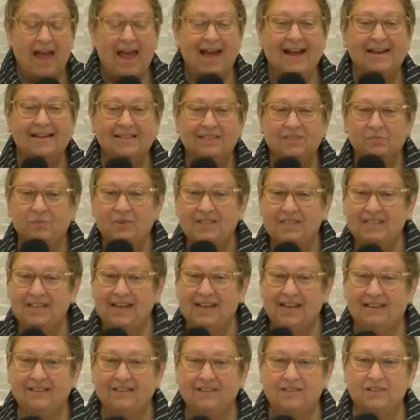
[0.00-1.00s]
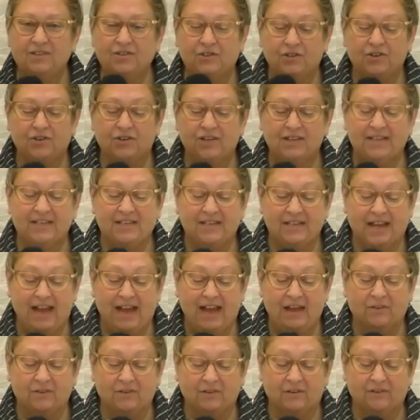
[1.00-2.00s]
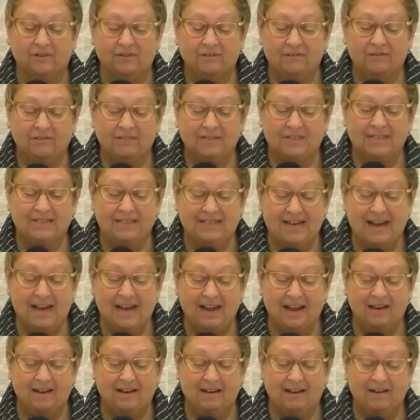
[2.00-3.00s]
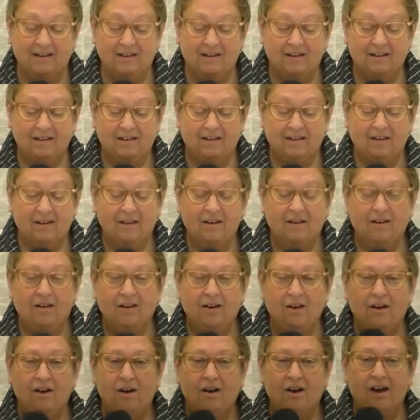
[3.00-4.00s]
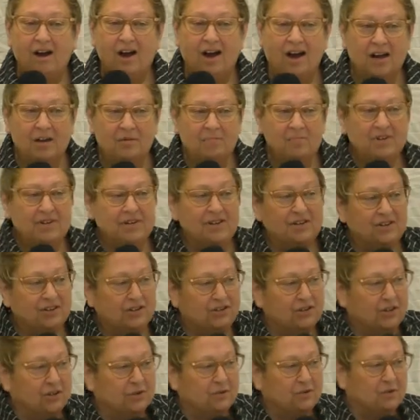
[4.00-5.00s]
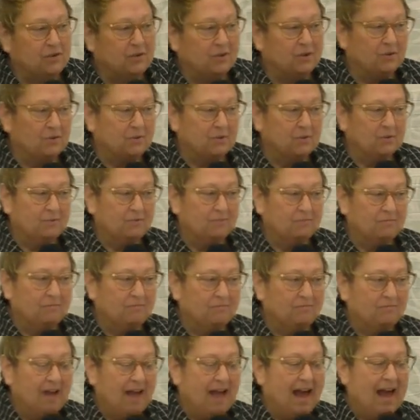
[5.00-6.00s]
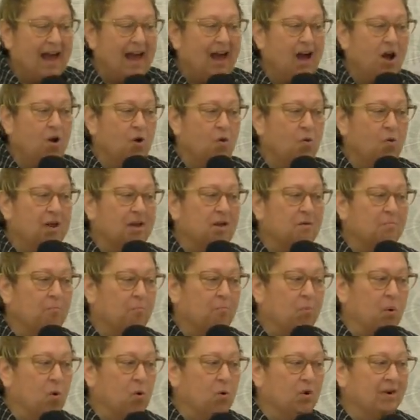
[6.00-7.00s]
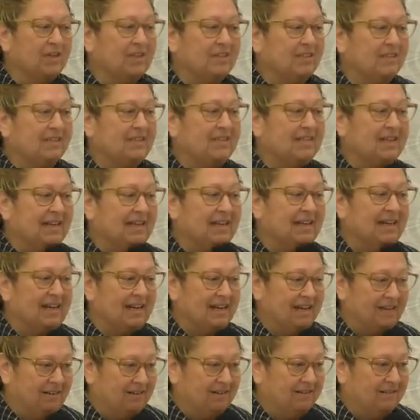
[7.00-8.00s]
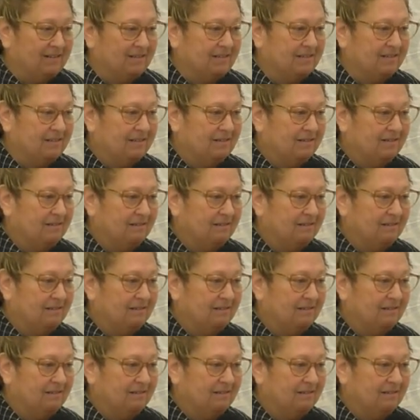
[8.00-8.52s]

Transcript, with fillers: as we take this journey together today, I'm going to show you how important it is